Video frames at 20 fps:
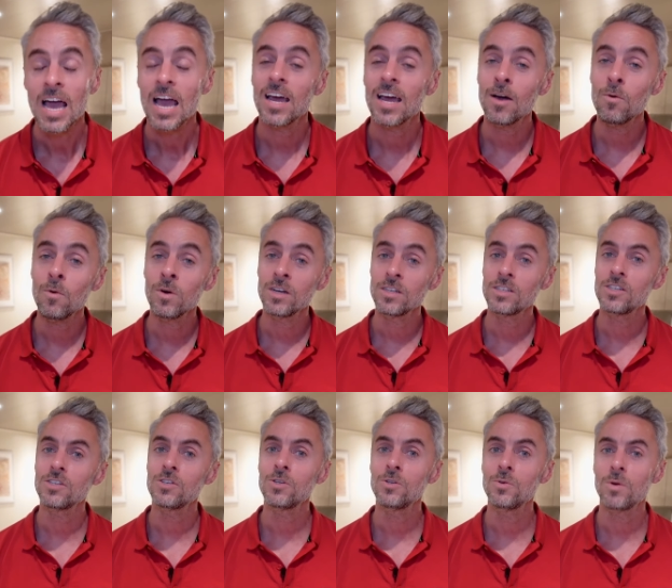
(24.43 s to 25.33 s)
And I wanted
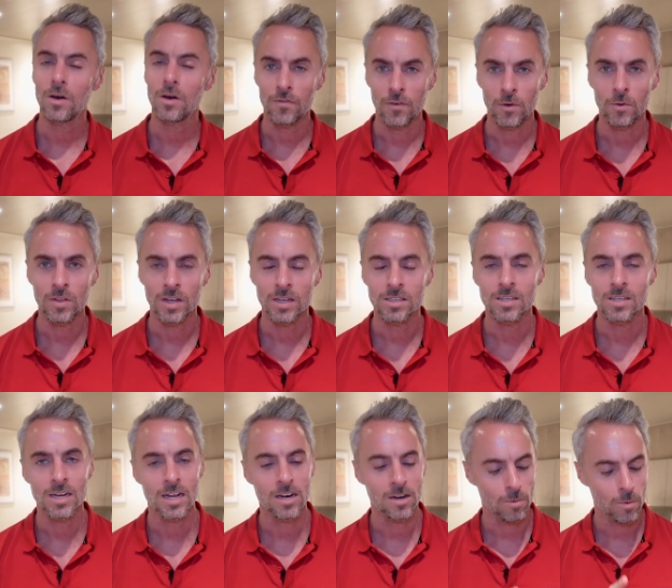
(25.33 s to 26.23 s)
to do a few things
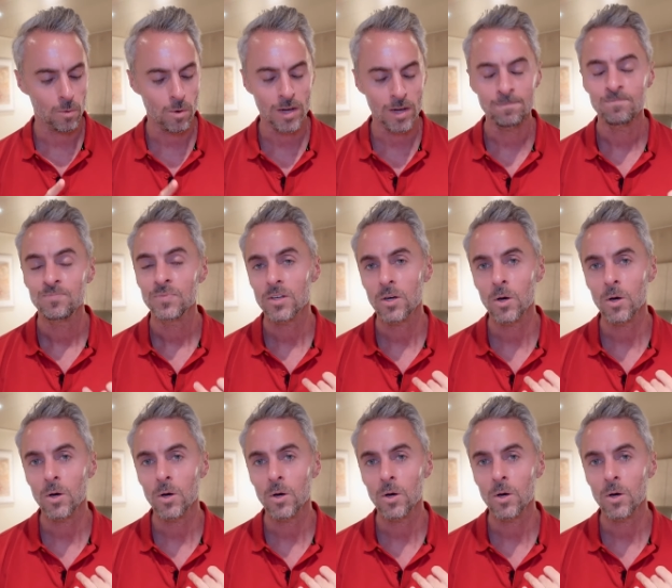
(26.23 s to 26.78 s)
today. Number one,